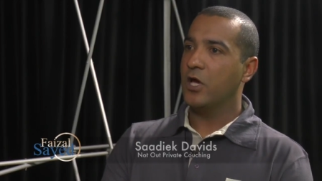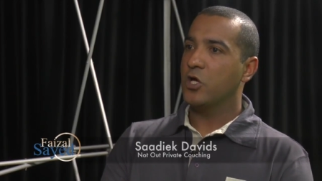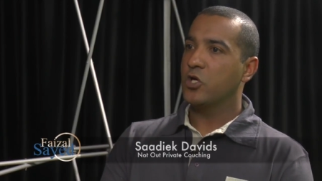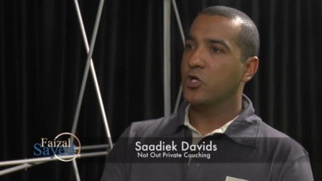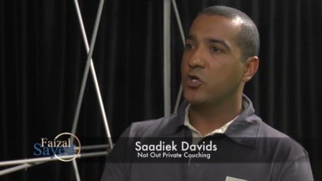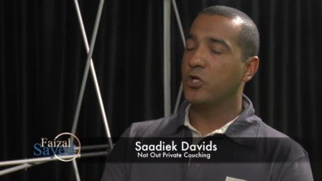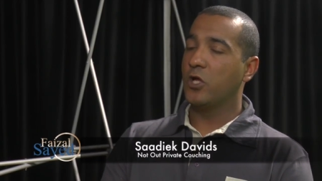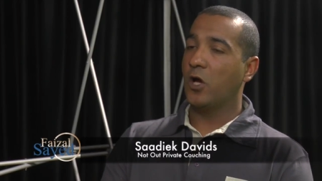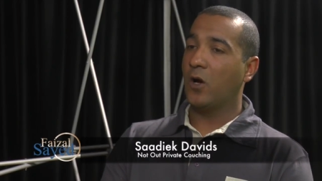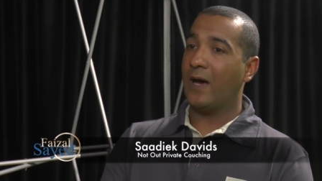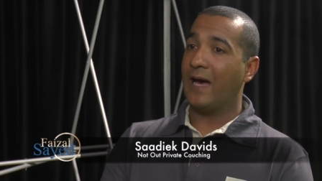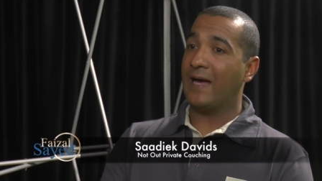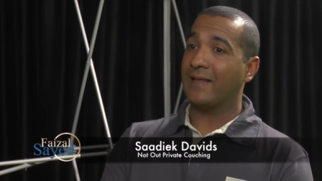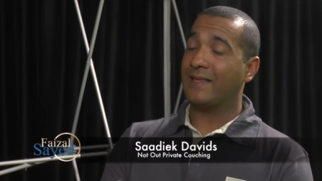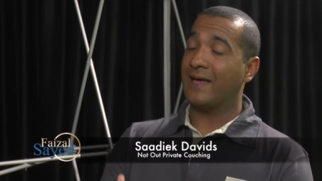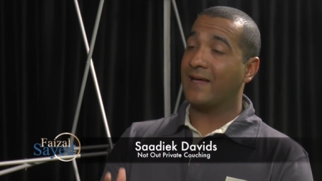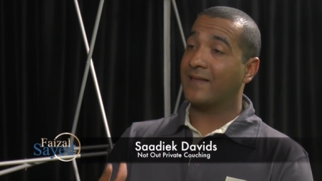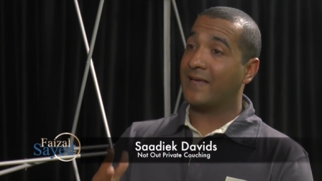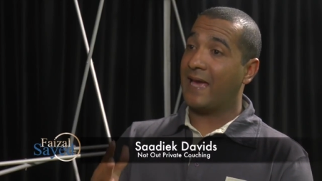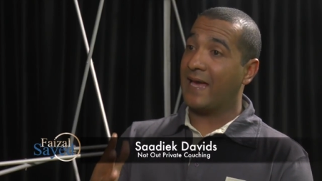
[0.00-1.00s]
You know,
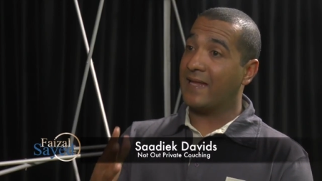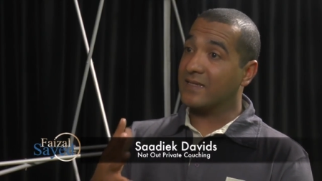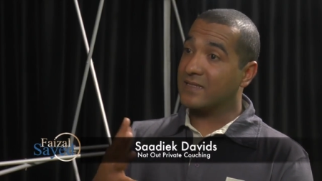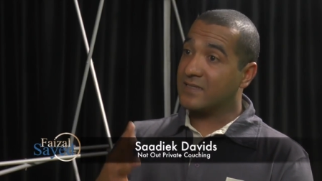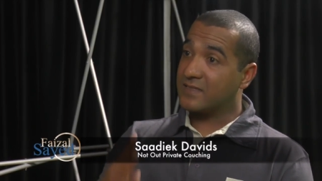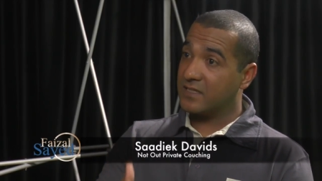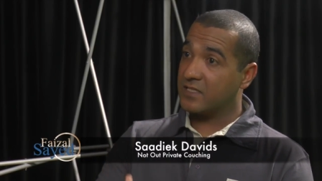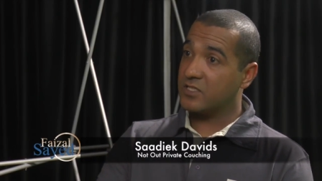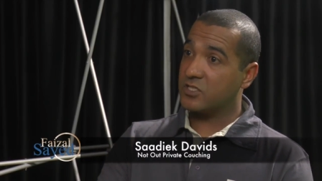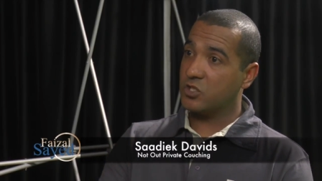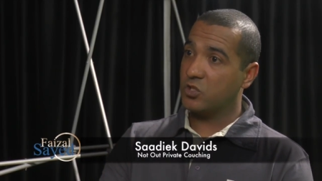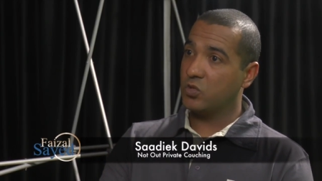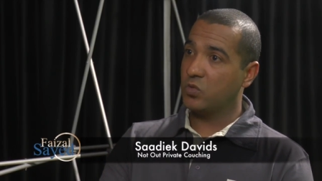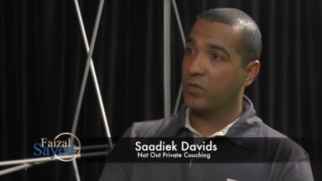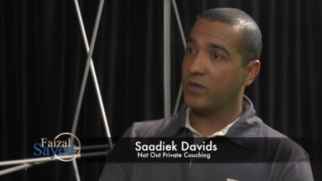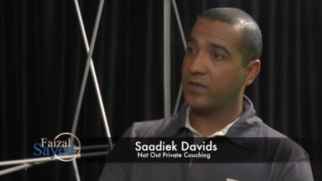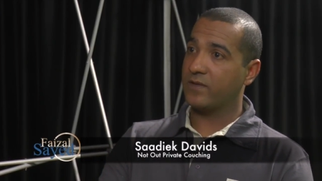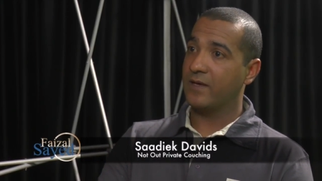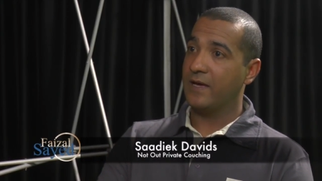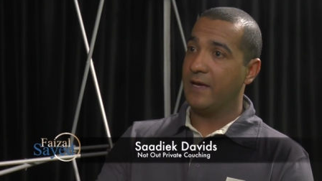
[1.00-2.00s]
it can assist you
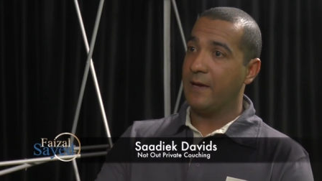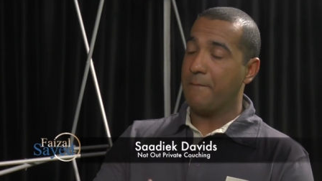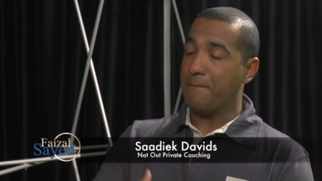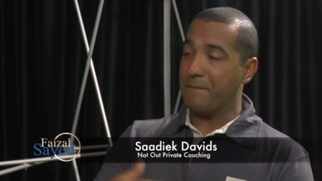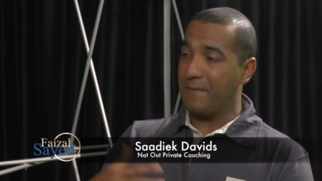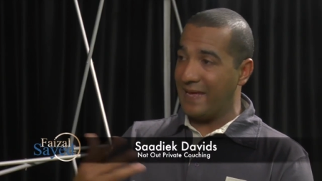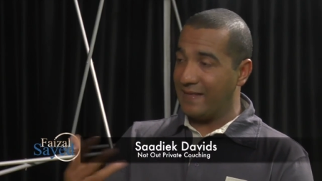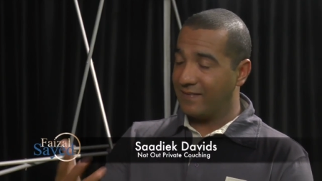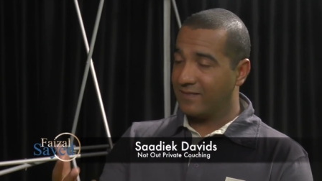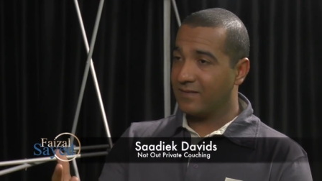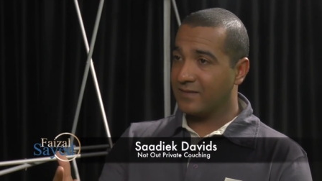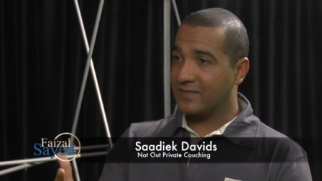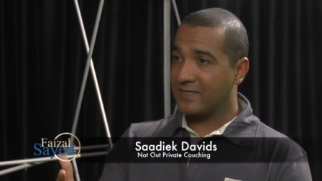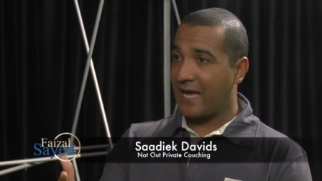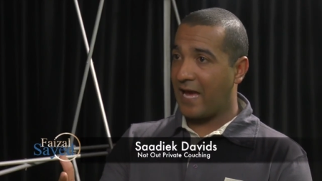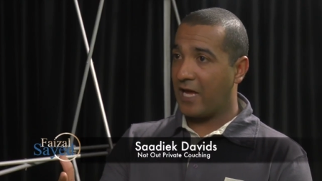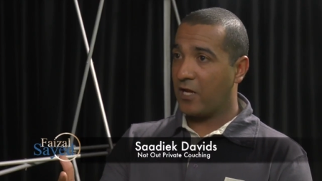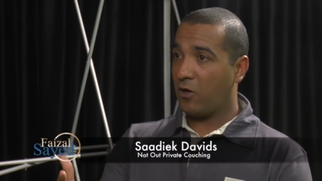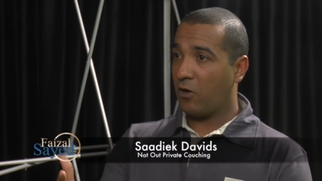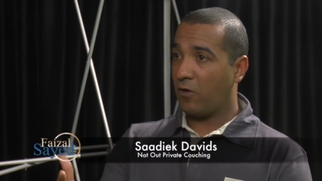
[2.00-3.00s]
with mental
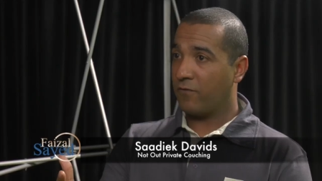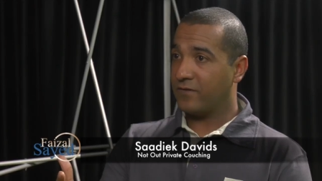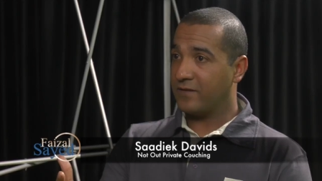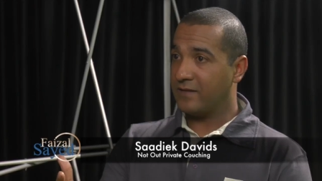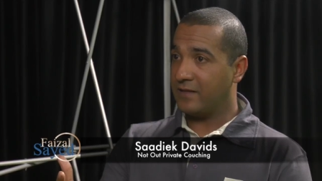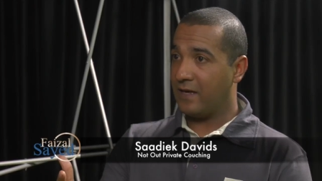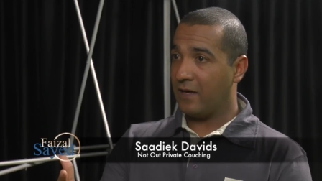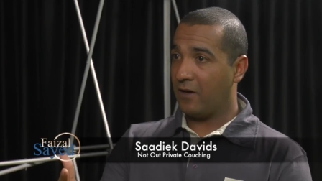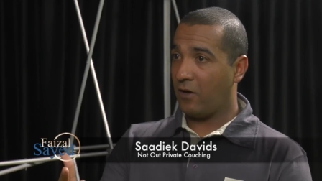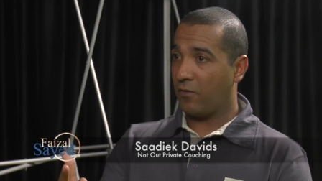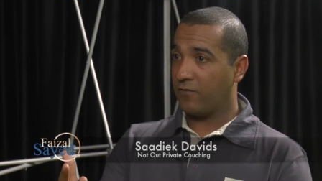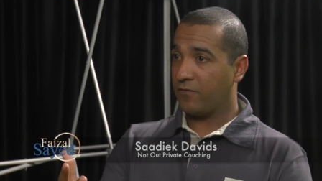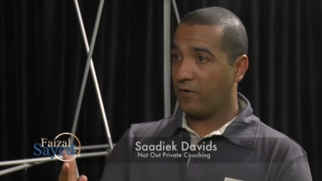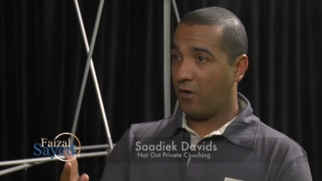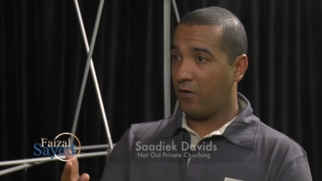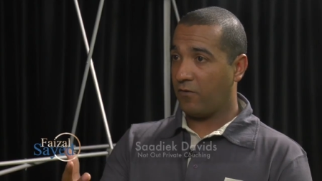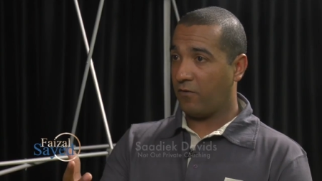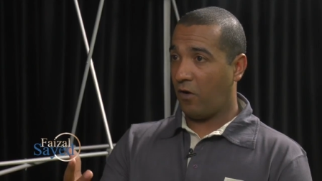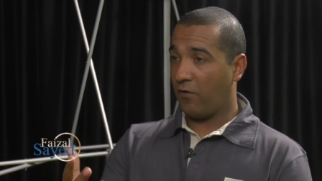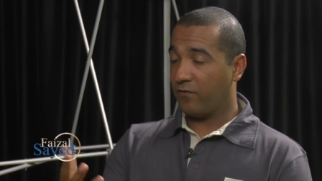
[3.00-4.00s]
side of
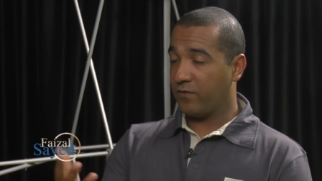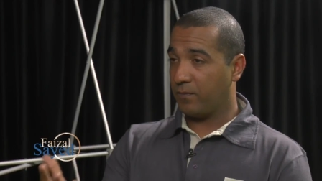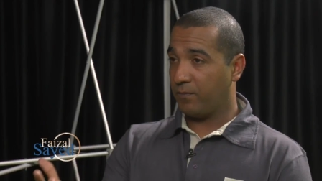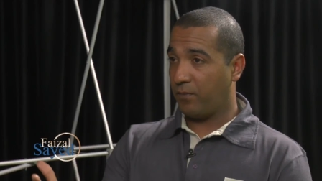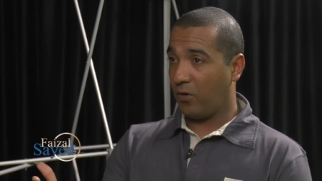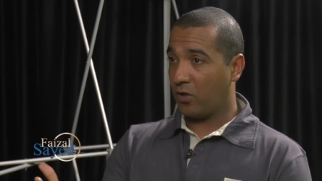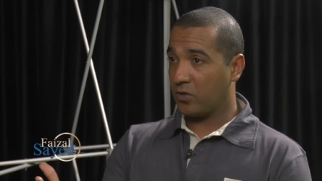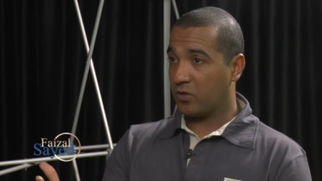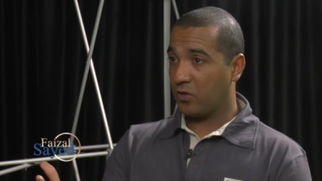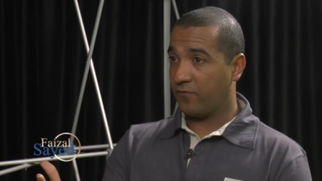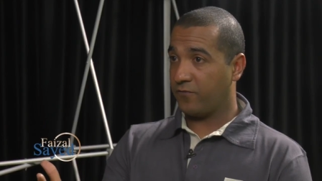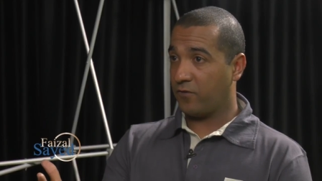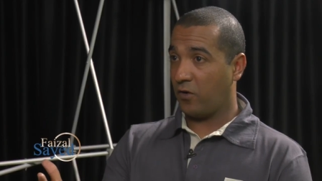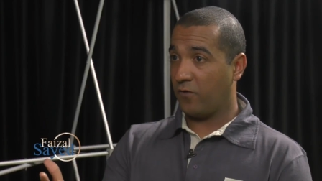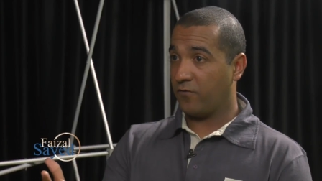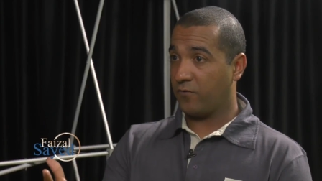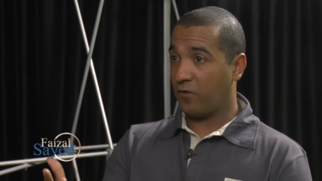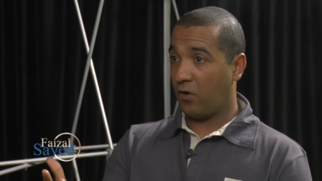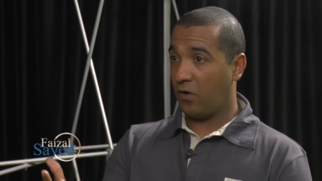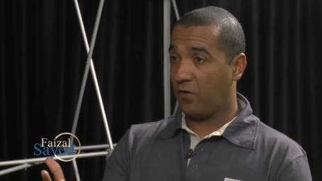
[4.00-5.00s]
the part
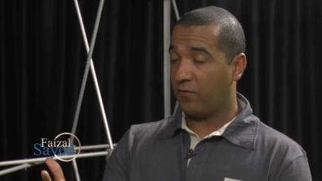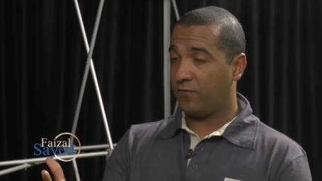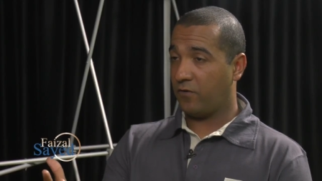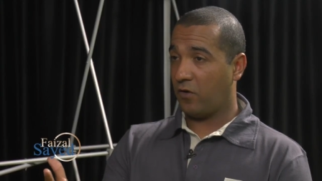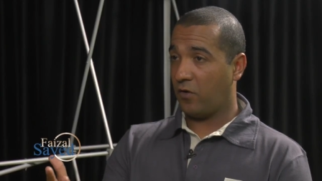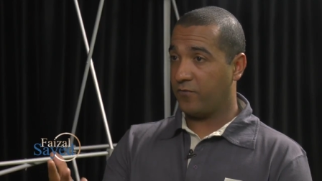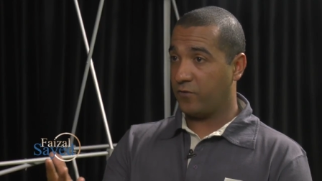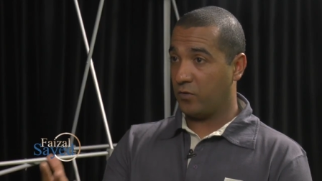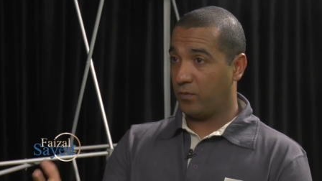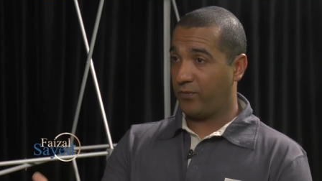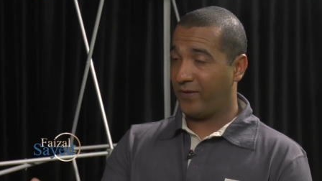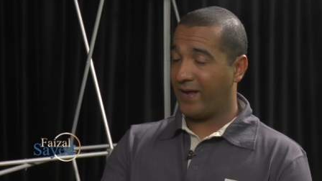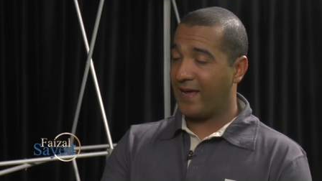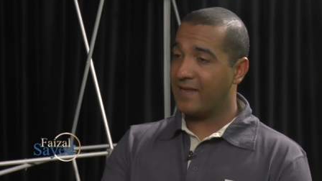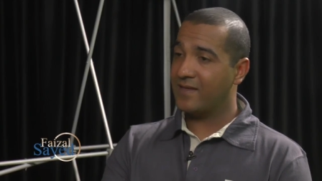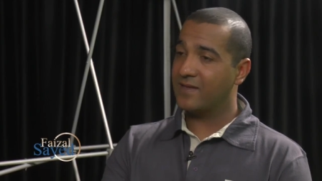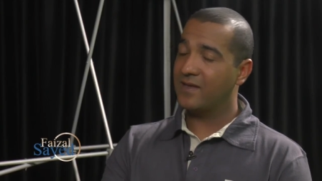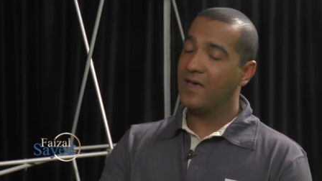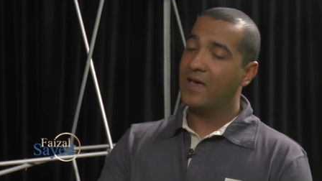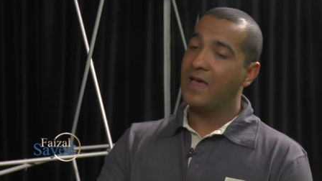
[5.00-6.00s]
of your
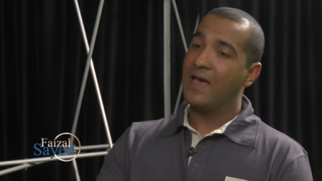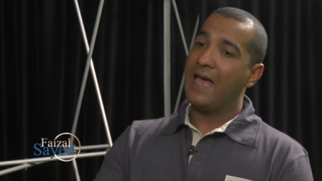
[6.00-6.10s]
brain,